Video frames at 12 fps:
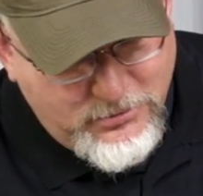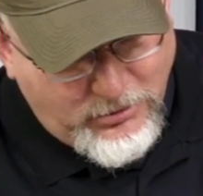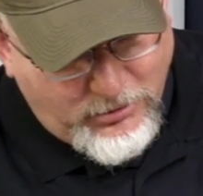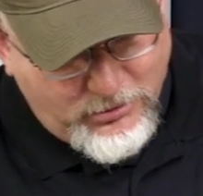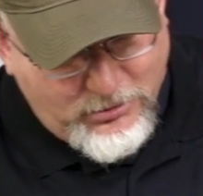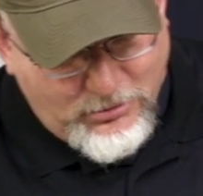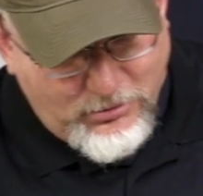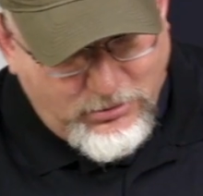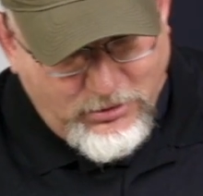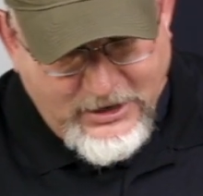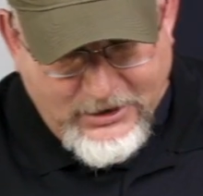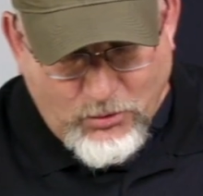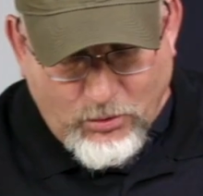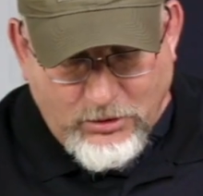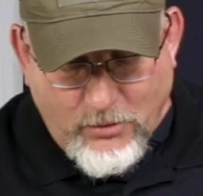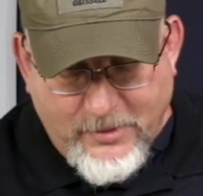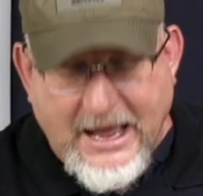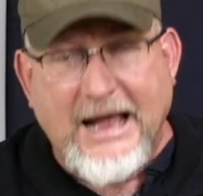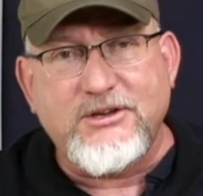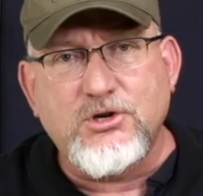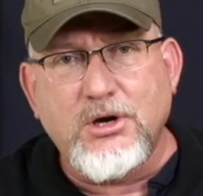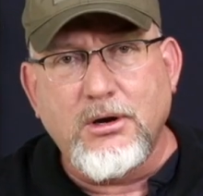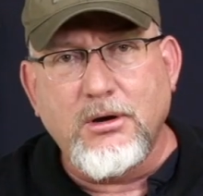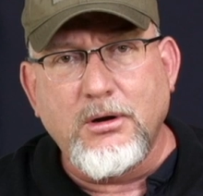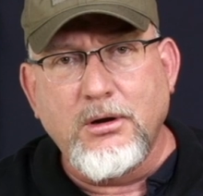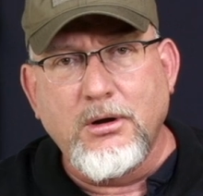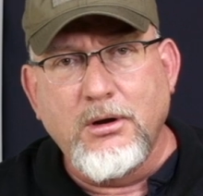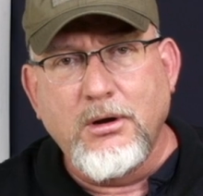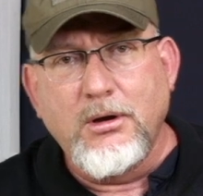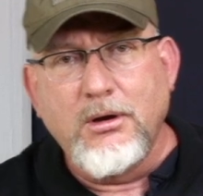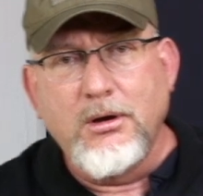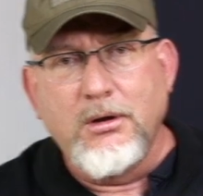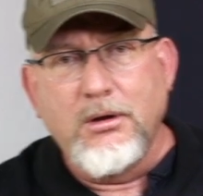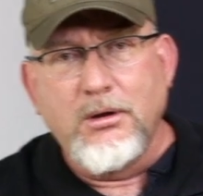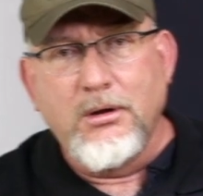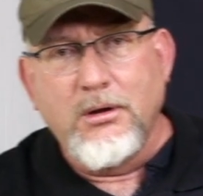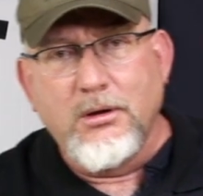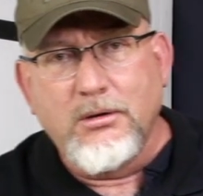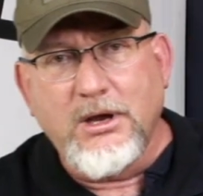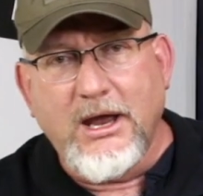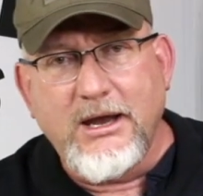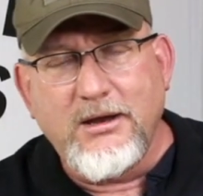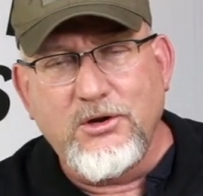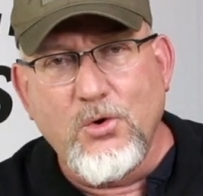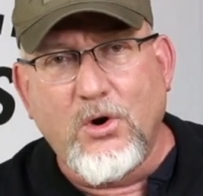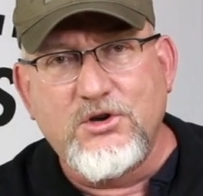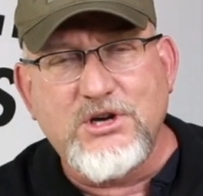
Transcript: Look at that cool little patch. Okay, URGI patch.